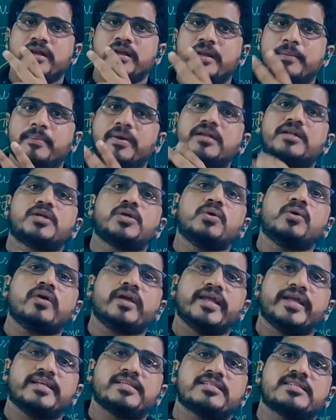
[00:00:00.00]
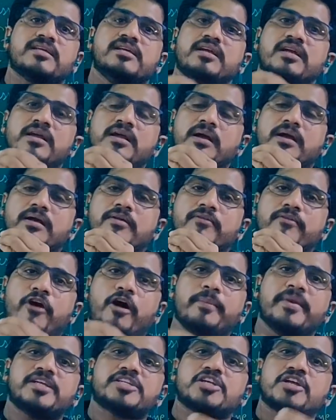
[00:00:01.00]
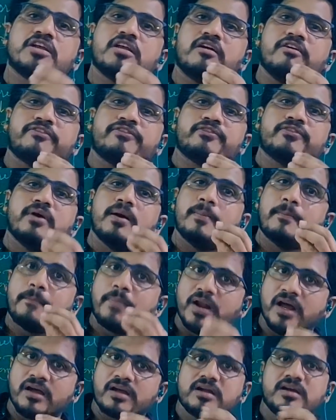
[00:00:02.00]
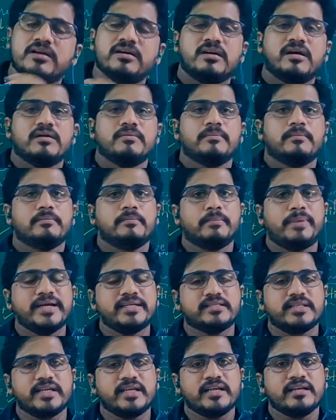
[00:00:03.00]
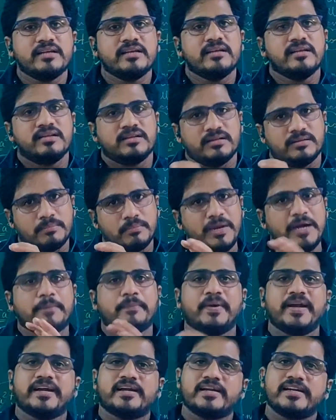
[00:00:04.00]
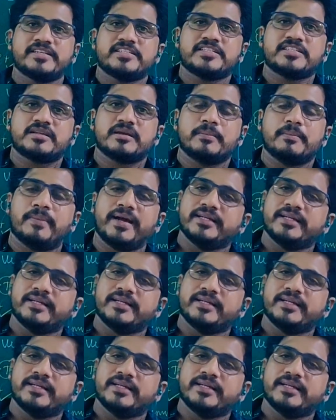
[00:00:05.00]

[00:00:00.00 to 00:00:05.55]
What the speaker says: Number 2 is formation of plug by the blood platelets.